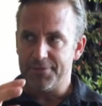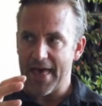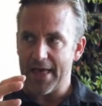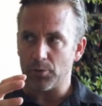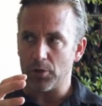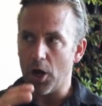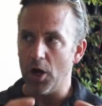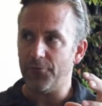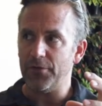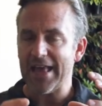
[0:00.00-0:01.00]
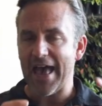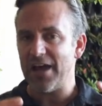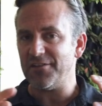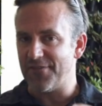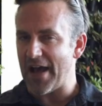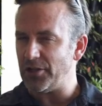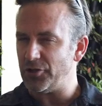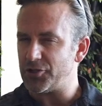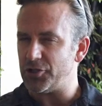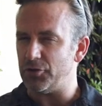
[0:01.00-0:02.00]
that will hopefully add
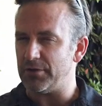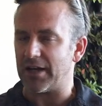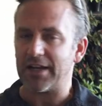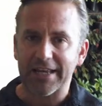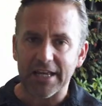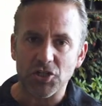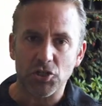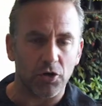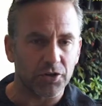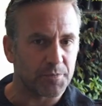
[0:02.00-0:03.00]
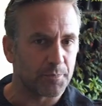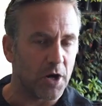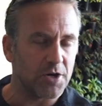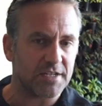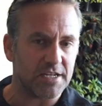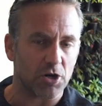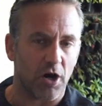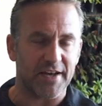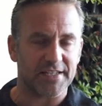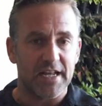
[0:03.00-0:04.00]
value to you and kind of kickstart this process
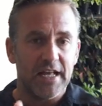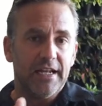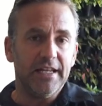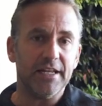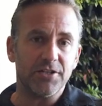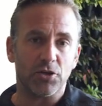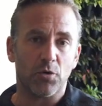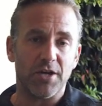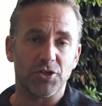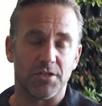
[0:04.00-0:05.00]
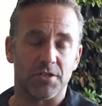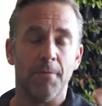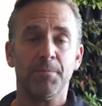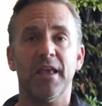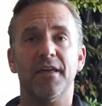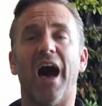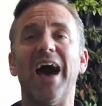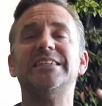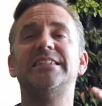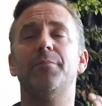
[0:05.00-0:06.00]
of us leading into the questions.
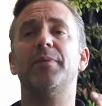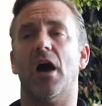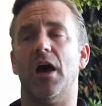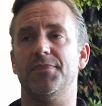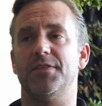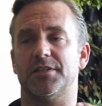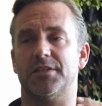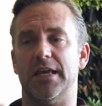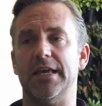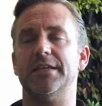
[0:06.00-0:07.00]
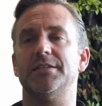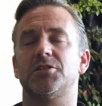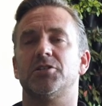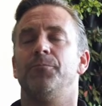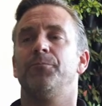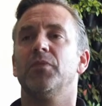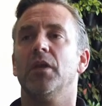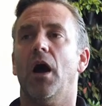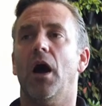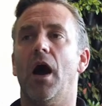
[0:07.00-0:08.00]
The idea behind this is,
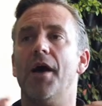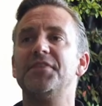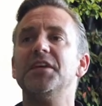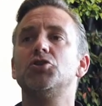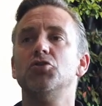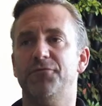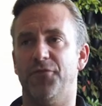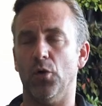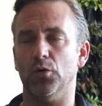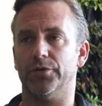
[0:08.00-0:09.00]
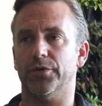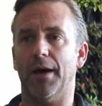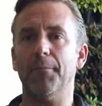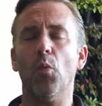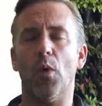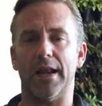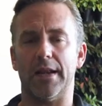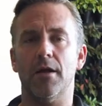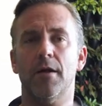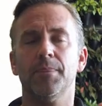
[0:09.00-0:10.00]
I think, twofold. Number
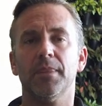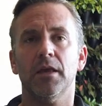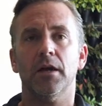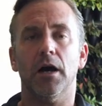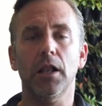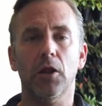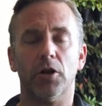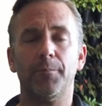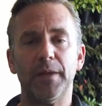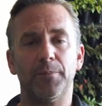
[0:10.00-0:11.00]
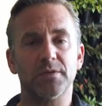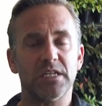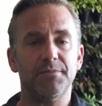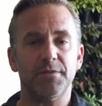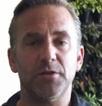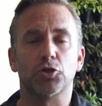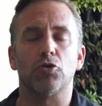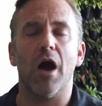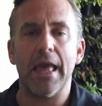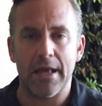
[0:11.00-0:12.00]
one, a lot of people seem to be
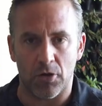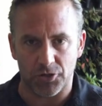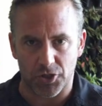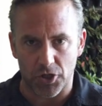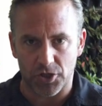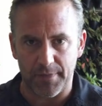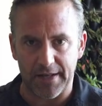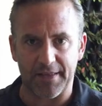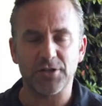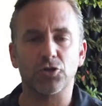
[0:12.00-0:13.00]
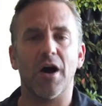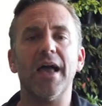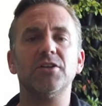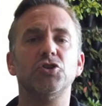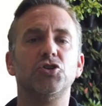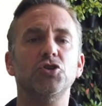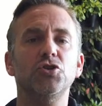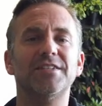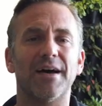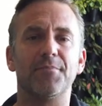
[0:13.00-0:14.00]
trying on social media. They're trying to
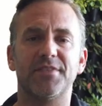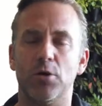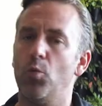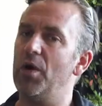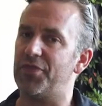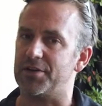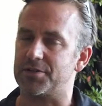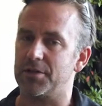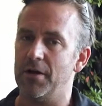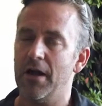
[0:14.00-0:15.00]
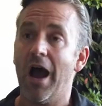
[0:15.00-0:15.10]
do something with it.